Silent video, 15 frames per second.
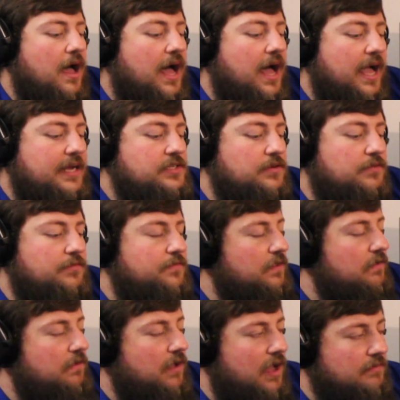I don't
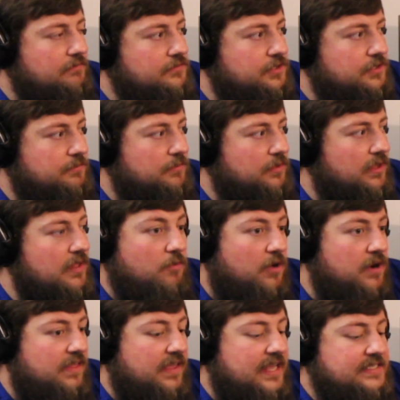feel comfortable. And one
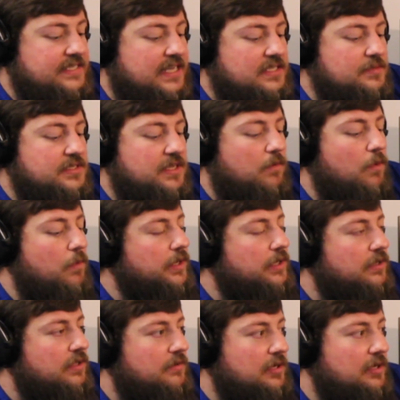of the kids asked me, he's like, well, when are
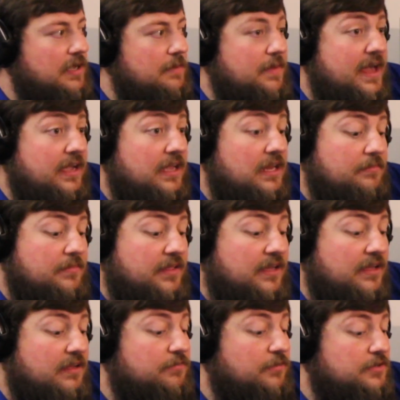you going to bring it back? And I'm
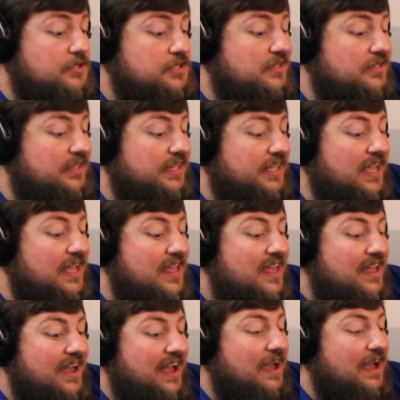like, unfortunately,
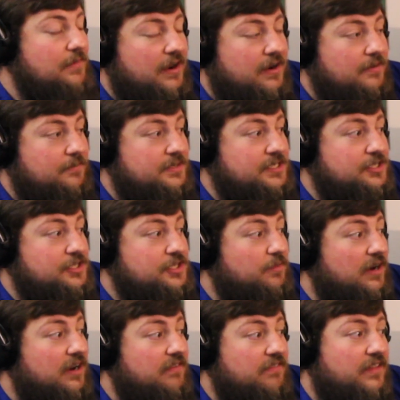I'm not in a position
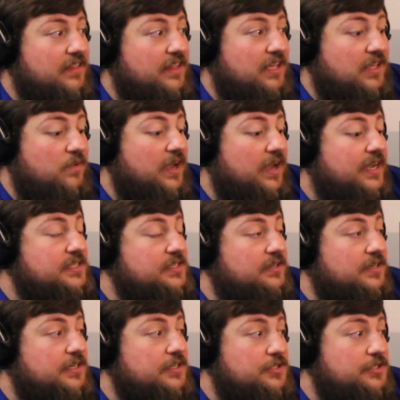where I feel like you guys
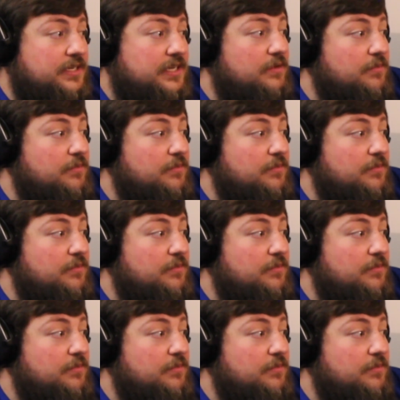are going to treat it